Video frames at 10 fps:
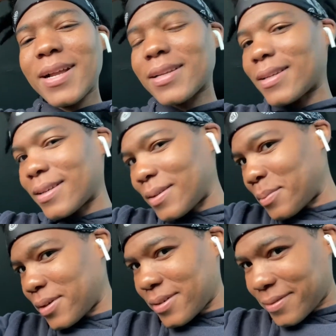I get it,
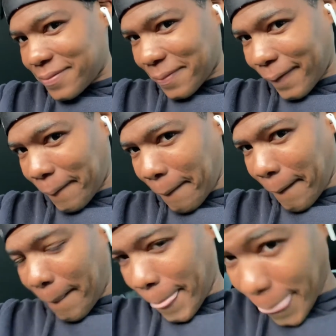bro.
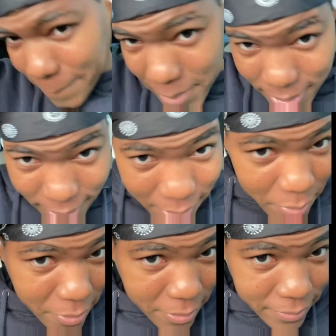I get it, bro.